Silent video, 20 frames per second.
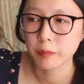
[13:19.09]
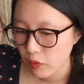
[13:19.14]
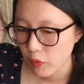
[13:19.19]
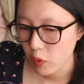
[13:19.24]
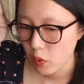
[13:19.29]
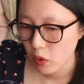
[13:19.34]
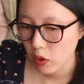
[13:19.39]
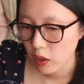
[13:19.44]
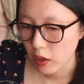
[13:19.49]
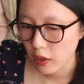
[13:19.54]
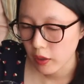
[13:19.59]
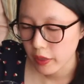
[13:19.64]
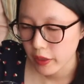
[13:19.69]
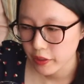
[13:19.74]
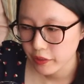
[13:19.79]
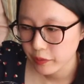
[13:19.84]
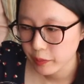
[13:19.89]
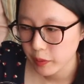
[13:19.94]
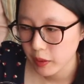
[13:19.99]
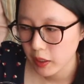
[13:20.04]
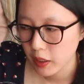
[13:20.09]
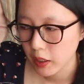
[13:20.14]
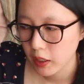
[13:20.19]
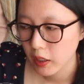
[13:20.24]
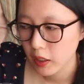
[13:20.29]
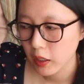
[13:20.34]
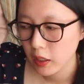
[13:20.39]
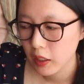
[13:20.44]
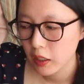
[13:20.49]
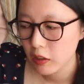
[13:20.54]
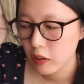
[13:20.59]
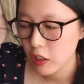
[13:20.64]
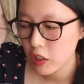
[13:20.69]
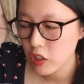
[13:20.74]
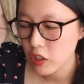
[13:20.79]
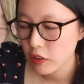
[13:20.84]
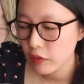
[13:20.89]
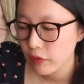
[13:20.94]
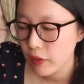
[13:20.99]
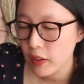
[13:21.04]
For this one, it
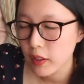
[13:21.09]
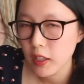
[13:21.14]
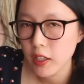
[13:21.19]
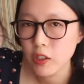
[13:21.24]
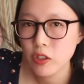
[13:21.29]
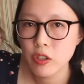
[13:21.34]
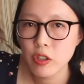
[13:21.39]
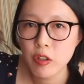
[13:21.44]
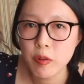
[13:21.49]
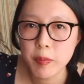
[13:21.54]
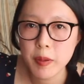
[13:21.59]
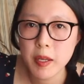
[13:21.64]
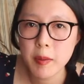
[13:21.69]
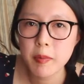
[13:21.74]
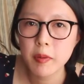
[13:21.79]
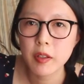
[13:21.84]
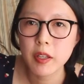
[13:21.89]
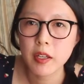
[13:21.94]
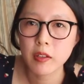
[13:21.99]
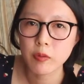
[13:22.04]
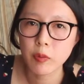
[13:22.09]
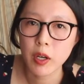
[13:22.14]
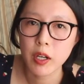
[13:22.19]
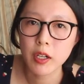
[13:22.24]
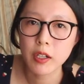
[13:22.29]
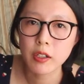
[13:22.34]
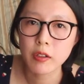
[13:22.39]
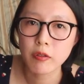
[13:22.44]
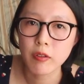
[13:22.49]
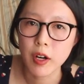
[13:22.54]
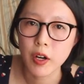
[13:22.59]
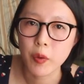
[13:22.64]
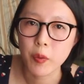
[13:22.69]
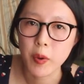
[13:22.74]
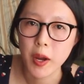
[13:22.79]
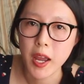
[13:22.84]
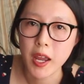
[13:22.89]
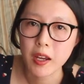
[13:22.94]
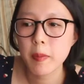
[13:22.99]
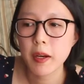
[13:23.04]
just felt like two people that wanted to run away.